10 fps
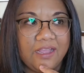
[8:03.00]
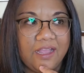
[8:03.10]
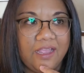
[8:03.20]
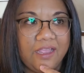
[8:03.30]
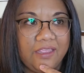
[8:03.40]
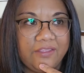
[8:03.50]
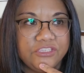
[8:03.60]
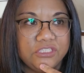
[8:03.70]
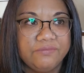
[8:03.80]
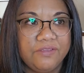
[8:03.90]
I
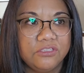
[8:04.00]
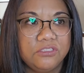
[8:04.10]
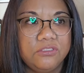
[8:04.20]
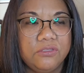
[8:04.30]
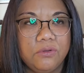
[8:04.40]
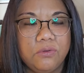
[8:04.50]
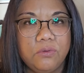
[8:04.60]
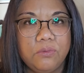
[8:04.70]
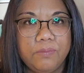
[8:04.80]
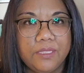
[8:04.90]
just felt
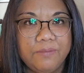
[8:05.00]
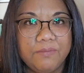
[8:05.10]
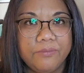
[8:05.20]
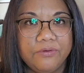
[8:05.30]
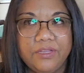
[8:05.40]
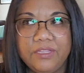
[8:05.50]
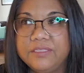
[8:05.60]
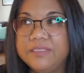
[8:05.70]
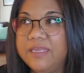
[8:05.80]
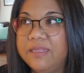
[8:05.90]
so many
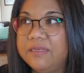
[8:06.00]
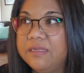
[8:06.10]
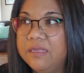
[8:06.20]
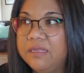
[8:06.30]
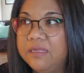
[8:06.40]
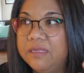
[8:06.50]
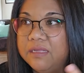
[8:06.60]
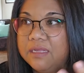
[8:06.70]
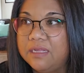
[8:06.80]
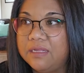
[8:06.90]
memories and
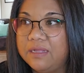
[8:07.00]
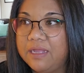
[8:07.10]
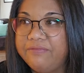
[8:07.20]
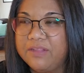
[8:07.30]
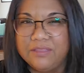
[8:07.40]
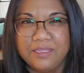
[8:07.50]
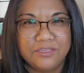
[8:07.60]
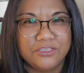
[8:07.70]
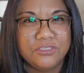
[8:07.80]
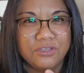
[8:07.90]
uh, I felt that
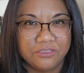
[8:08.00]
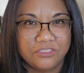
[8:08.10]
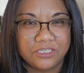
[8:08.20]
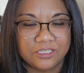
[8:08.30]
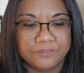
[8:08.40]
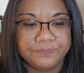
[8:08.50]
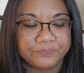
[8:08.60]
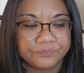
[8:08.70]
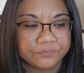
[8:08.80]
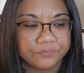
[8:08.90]
nostalgia
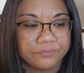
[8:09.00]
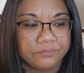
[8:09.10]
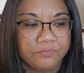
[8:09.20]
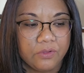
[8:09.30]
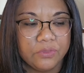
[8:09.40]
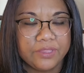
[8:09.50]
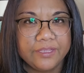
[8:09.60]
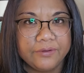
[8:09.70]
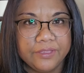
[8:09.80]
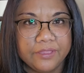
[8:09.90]
with
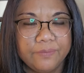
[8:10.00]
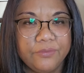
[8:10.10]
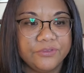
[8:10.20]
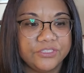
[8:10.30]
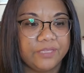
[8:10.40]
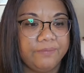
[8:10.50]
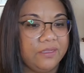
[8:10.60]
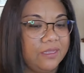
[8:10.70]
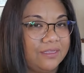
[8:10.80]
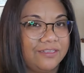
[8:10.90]
hearing their music
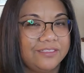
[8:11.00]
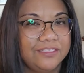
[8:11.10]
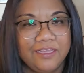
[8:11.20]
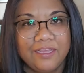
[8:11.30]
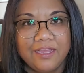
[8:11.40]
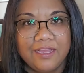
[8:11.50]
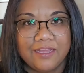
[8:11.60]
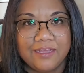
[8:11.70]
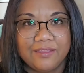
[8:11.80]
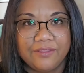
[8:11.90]
because
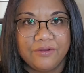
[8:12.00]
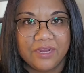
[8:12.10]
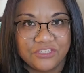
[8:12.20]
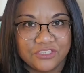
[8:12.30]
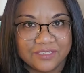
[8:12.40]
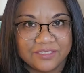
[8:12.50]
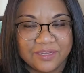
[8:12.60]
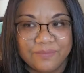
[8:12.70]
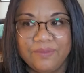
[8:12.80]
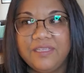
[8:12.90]
uh, the Crash Test
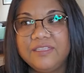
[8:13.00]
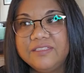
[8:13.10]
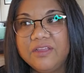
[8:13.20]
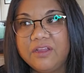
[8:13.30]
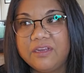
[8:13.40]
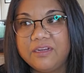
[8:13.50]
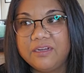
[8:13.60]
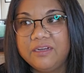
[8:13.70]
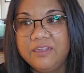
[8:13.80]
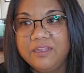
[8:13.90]
Dummies are